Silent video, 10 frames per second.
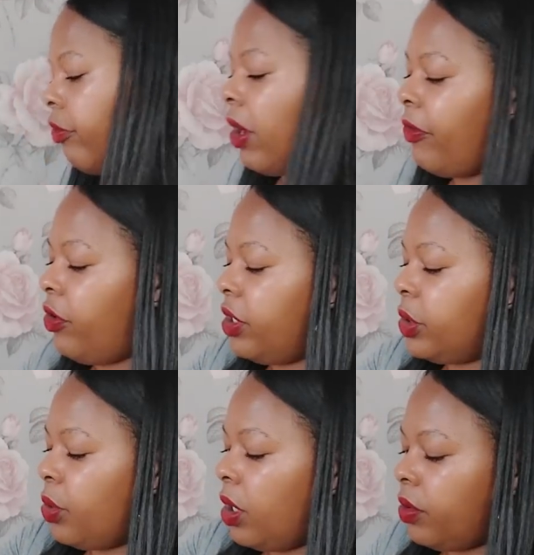regretful
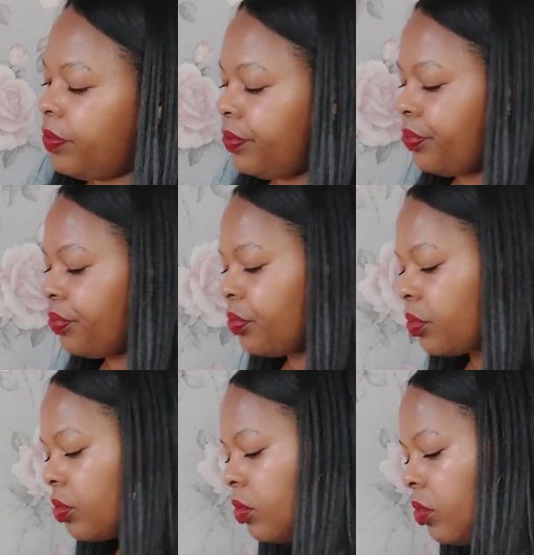as well.
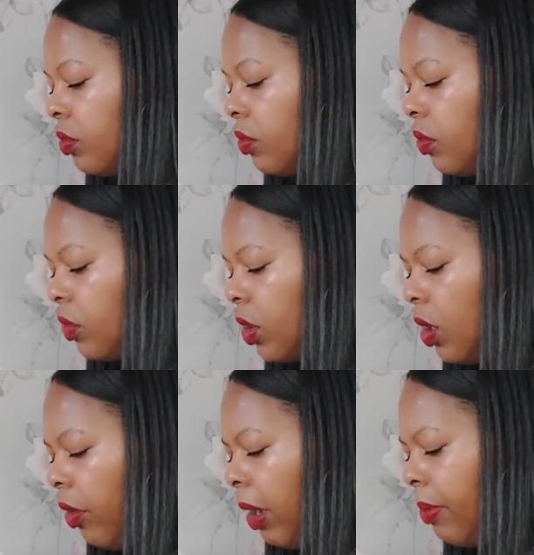
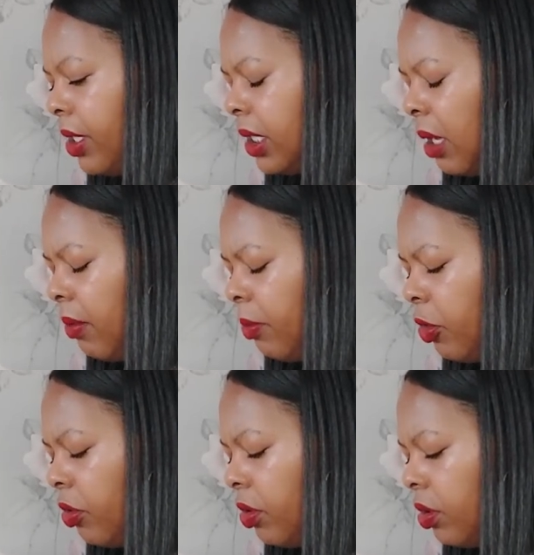All right, please tell me
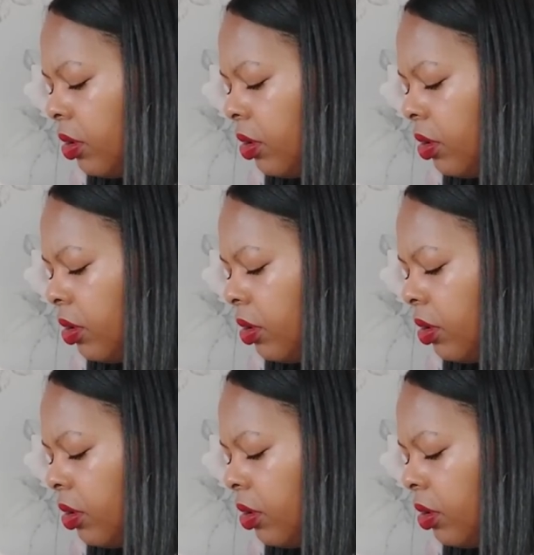more.